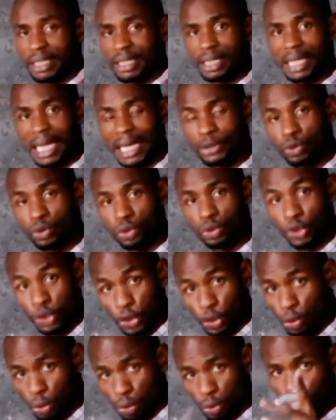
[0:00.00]
that
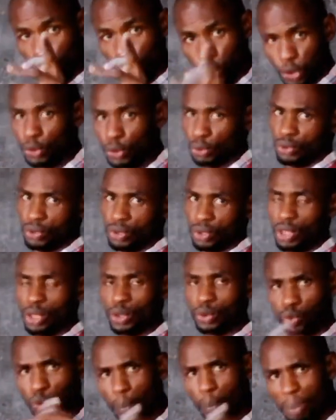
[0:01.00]
you use
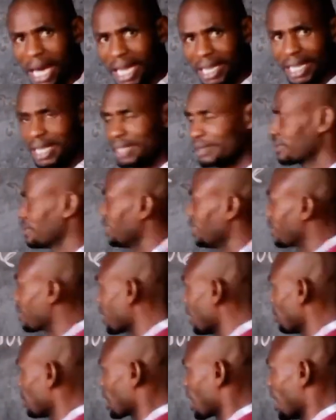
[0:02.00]
to balance a
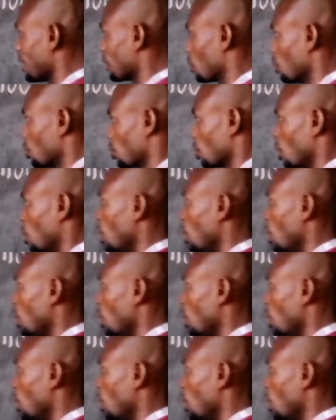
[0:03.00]
chemical equation.